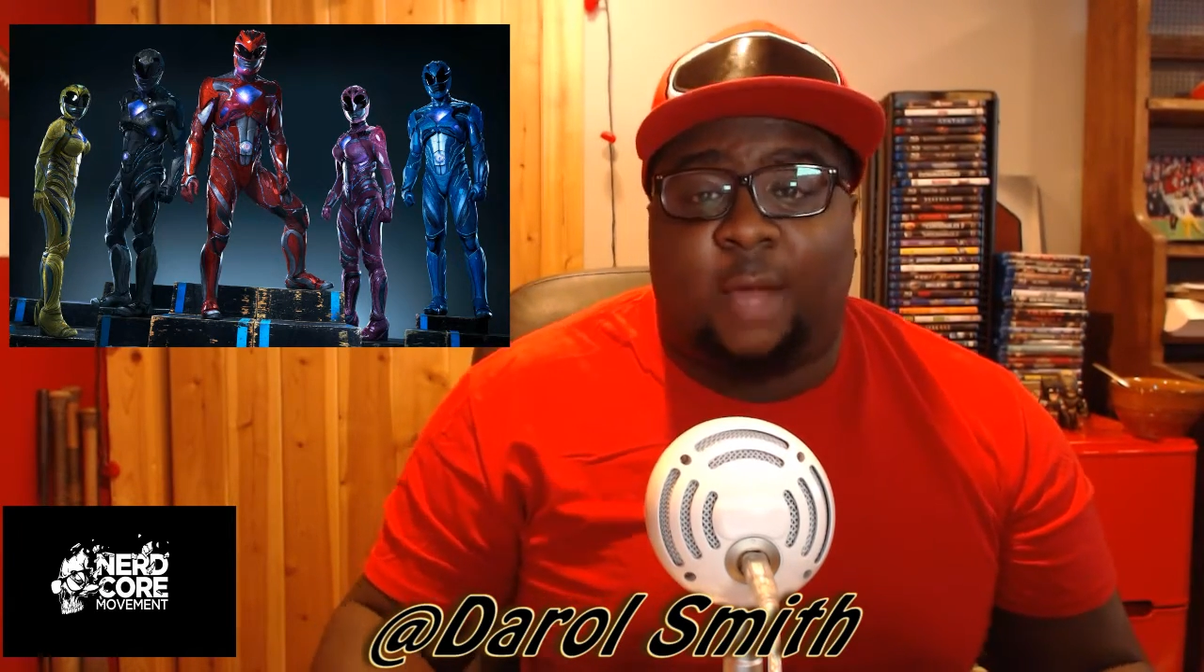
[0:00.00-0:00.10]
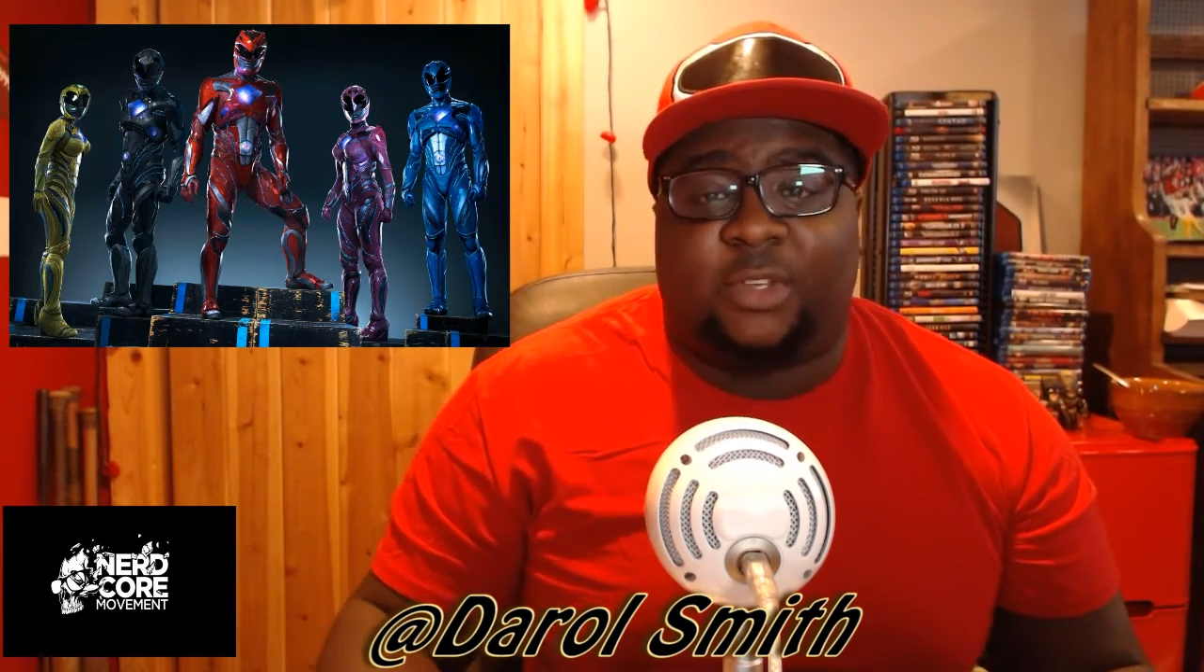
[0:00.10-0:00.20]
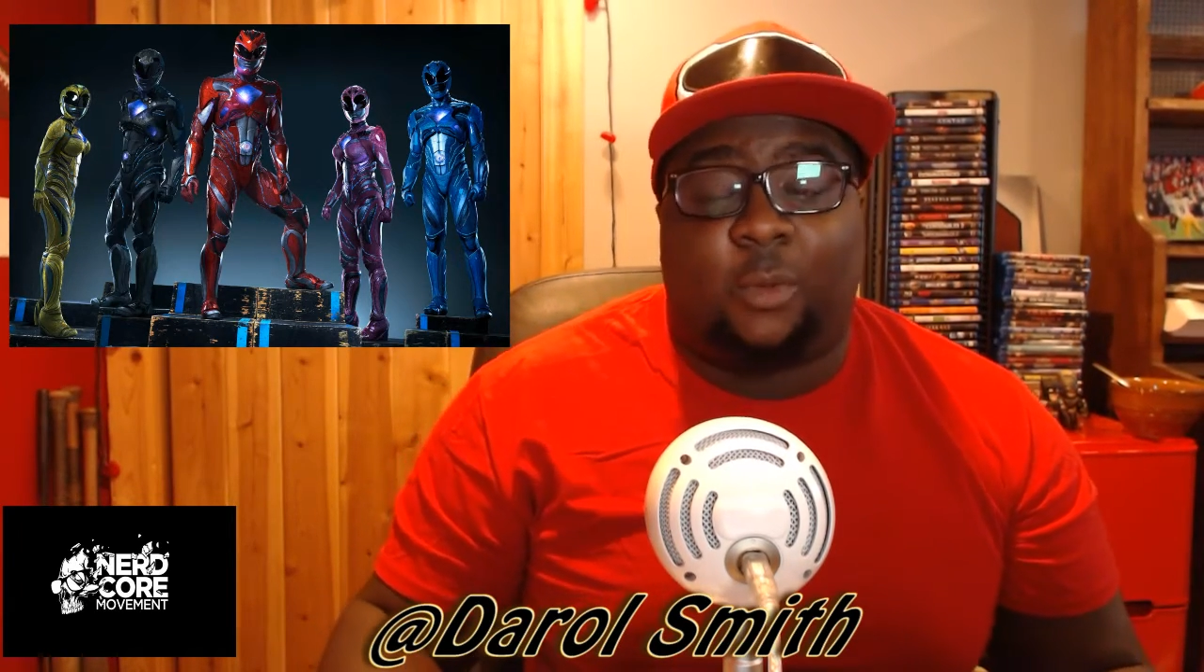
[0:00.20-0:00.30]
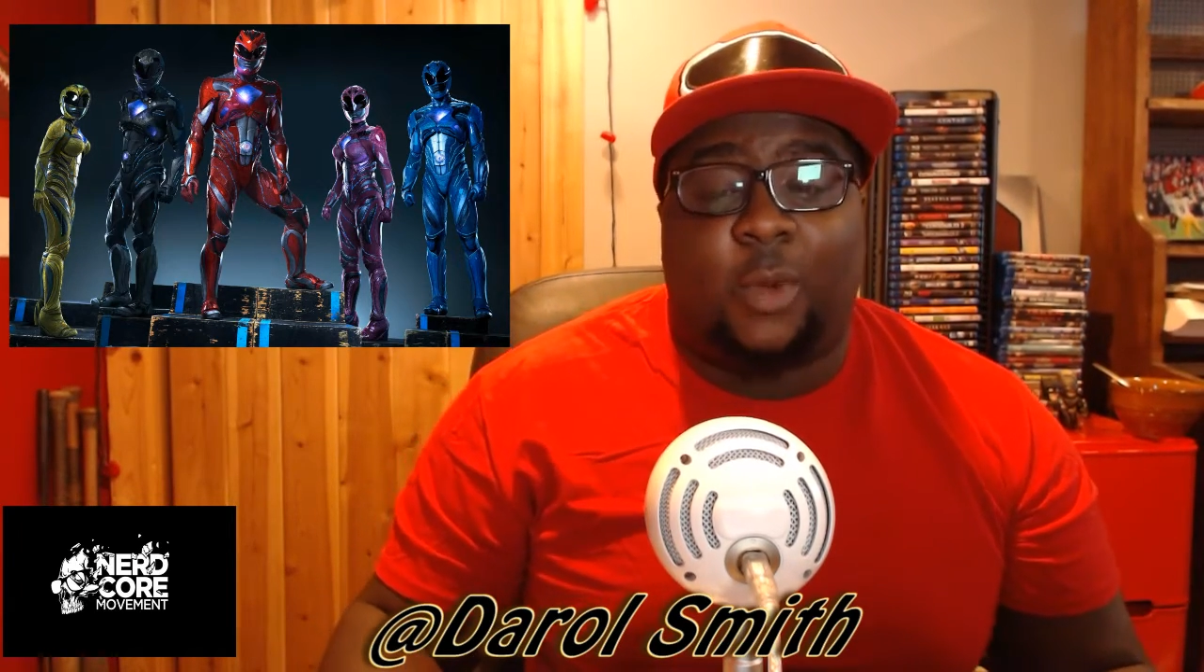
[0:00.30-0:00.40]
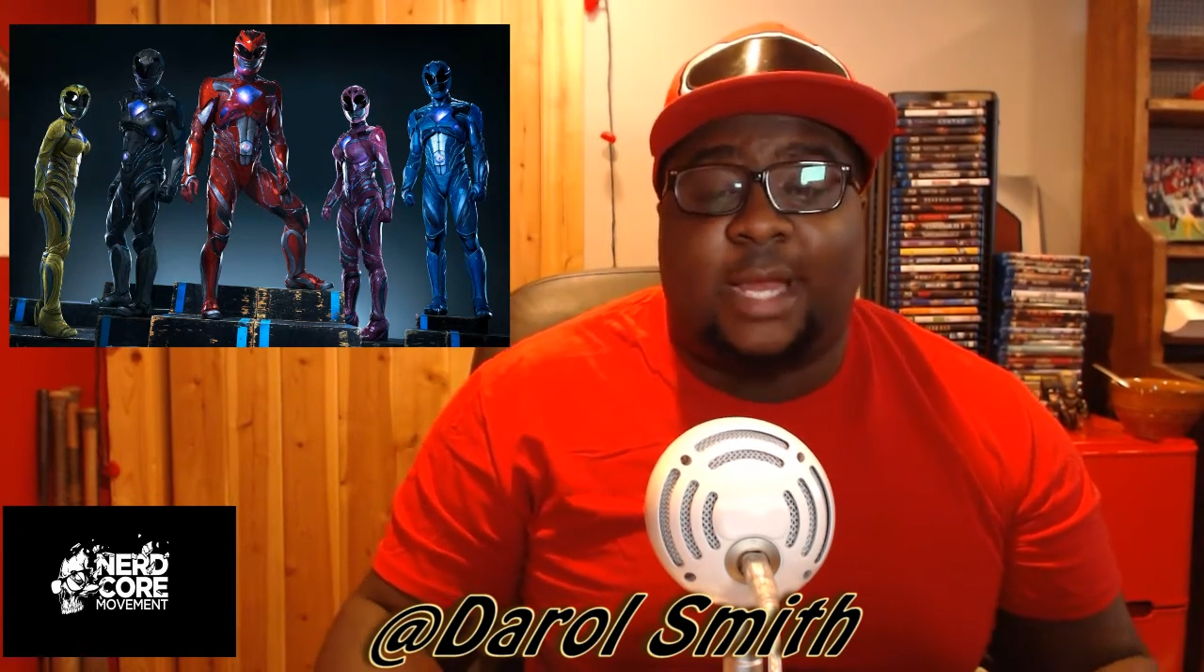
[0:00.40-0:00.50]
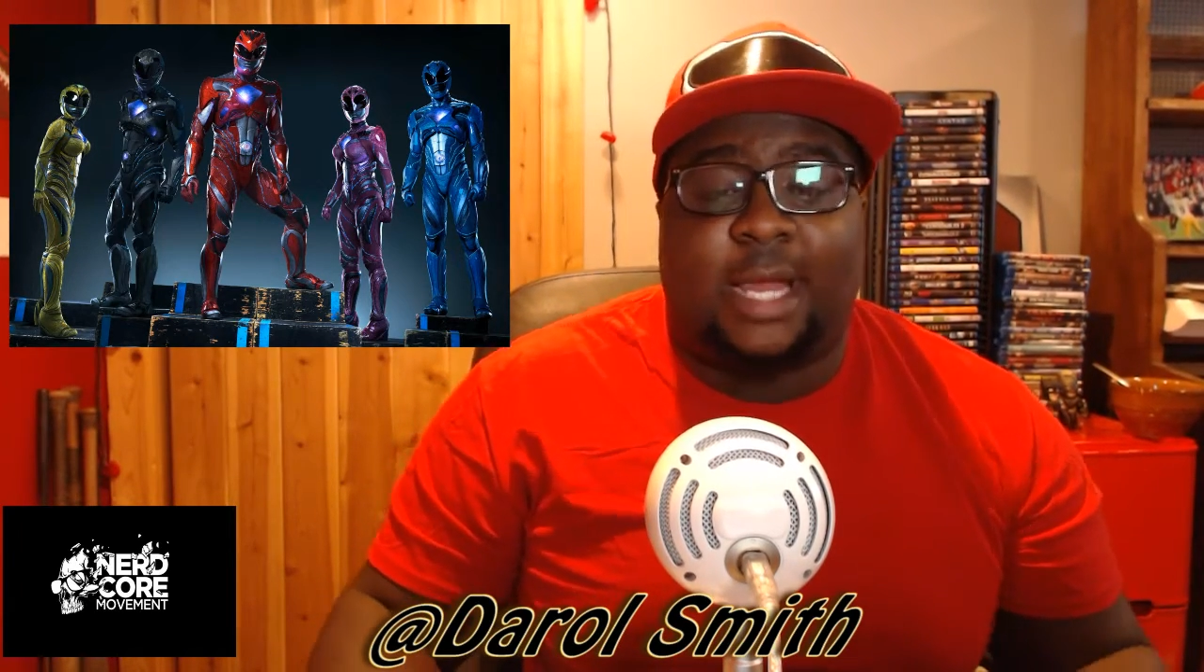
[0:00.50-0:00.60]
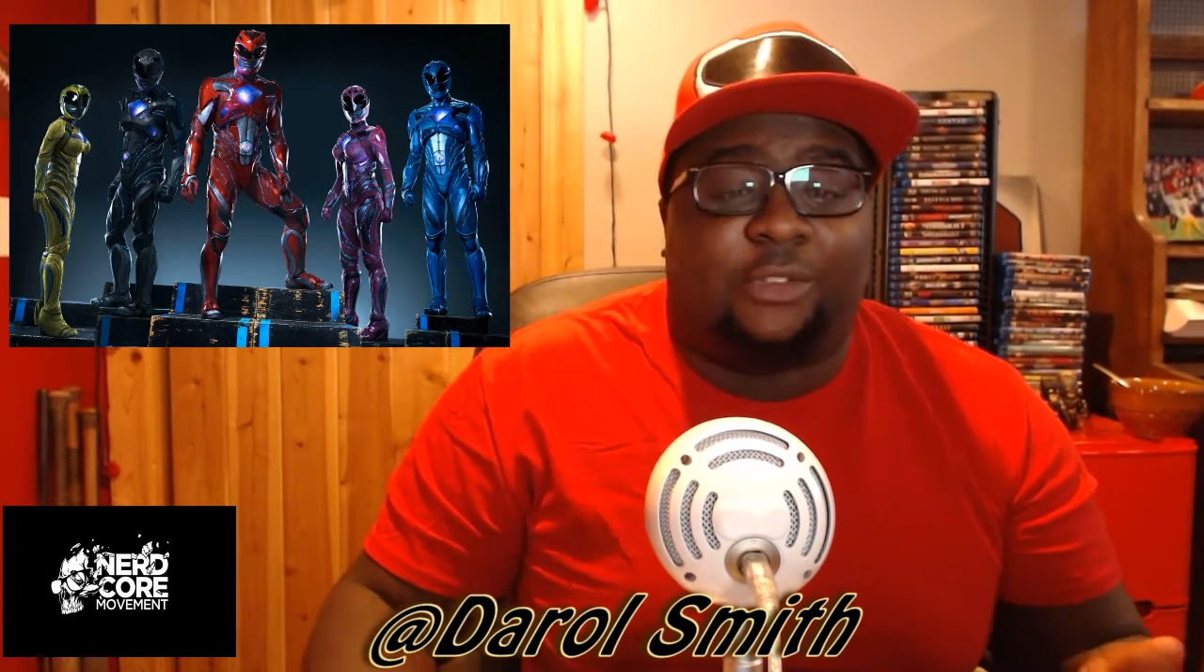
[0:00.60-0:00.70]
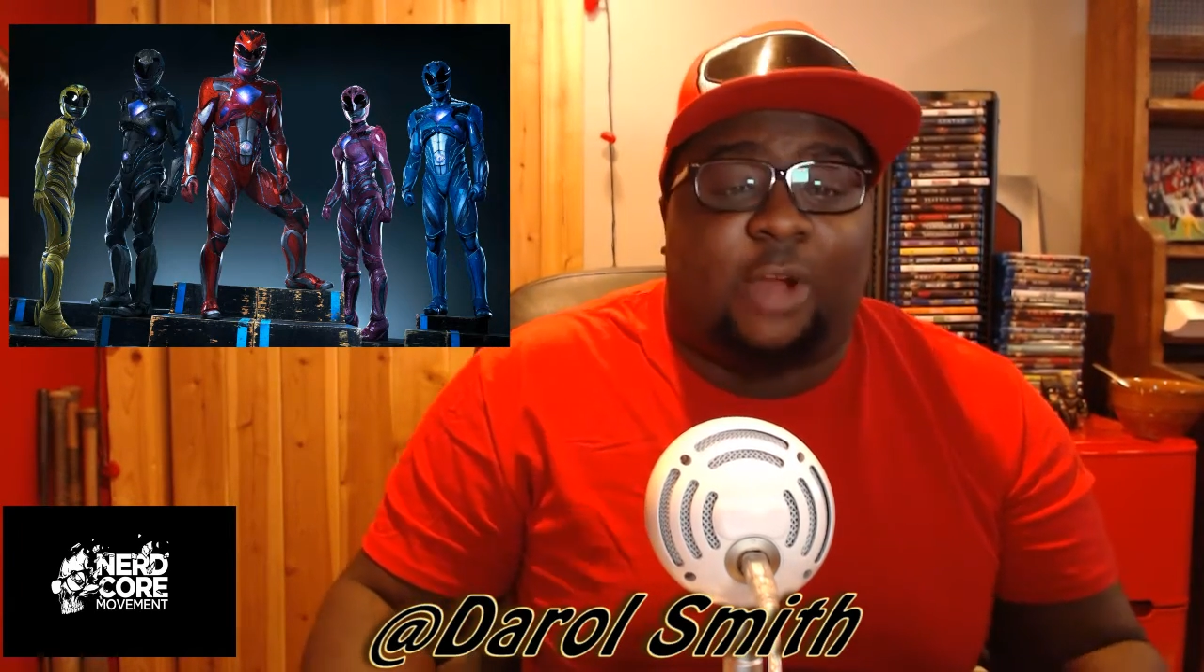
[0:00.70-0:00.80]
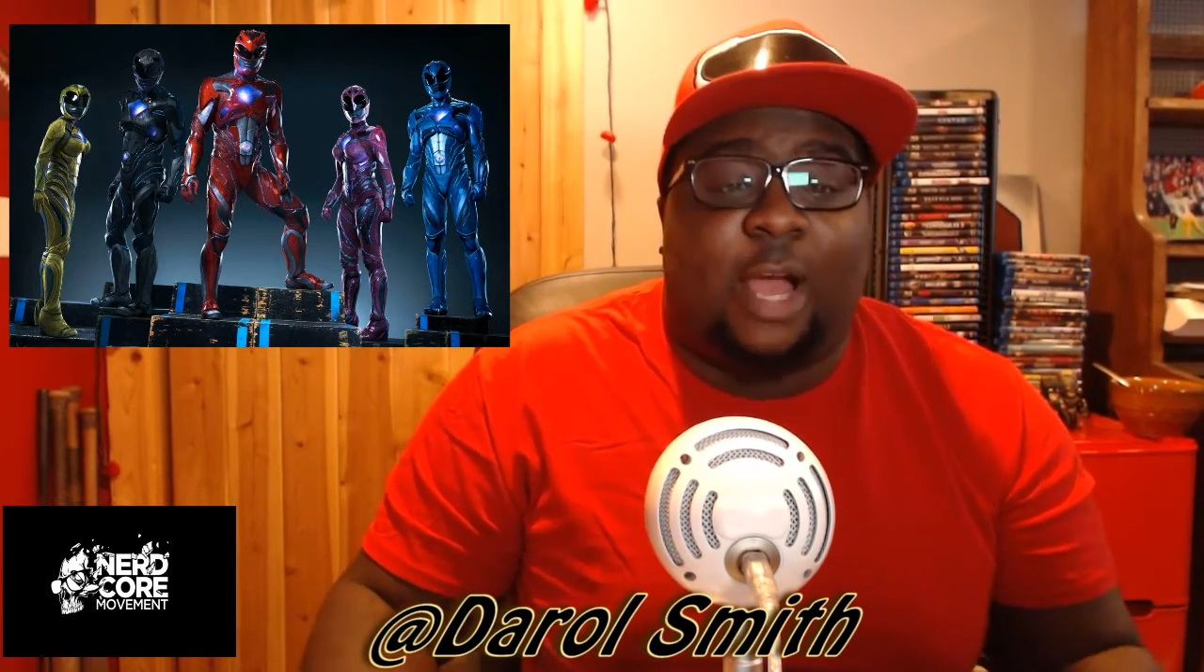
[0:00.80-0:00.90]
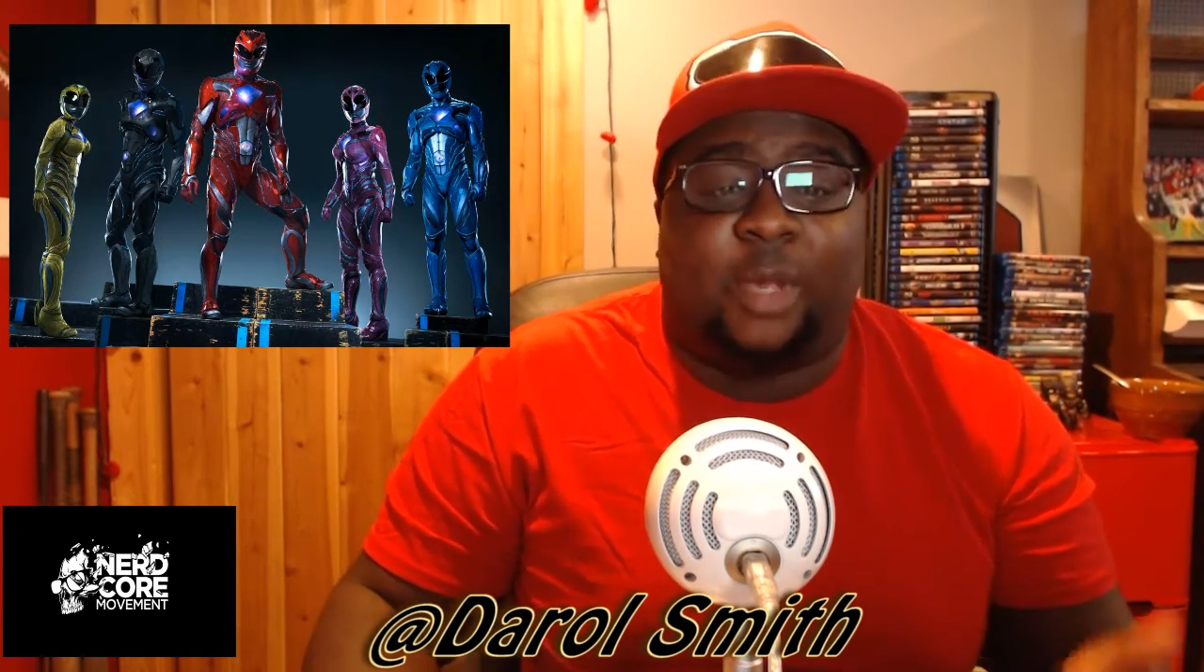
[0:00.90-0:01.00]
So why not
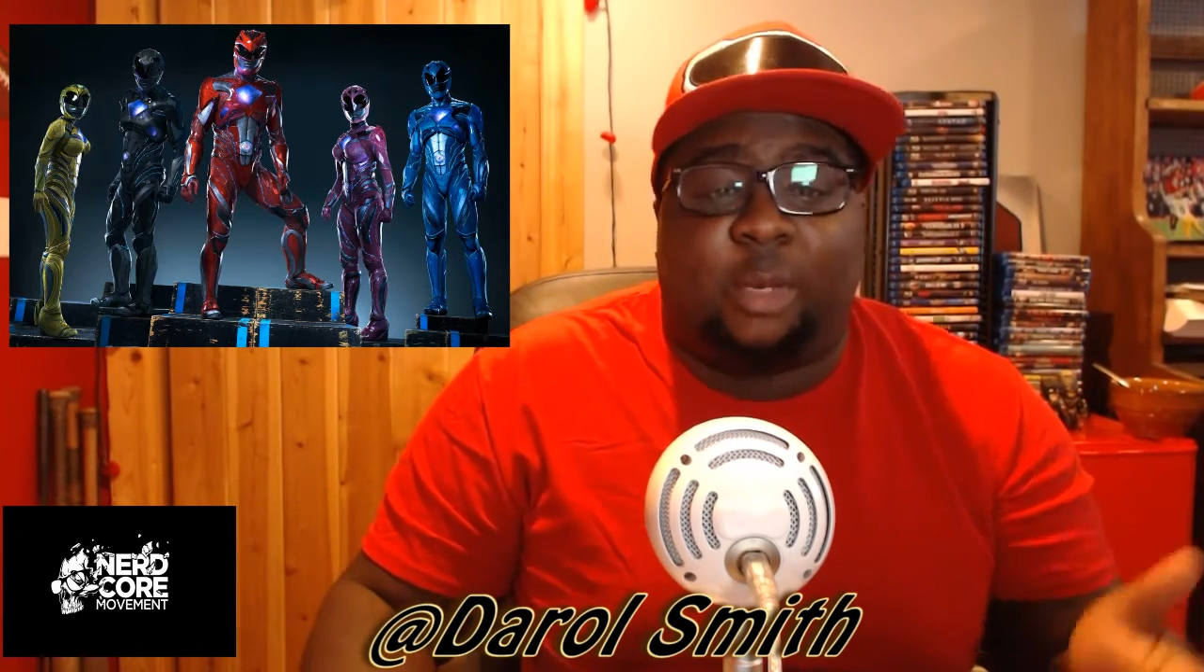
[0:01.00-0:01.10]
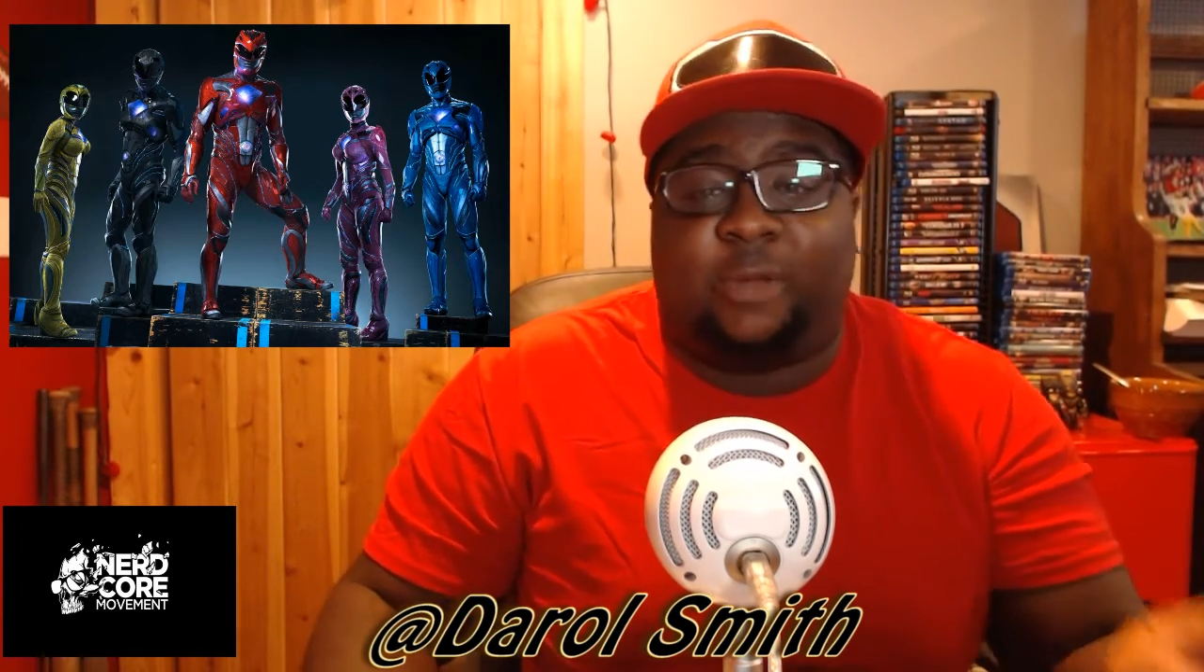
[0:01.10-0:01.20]
drop it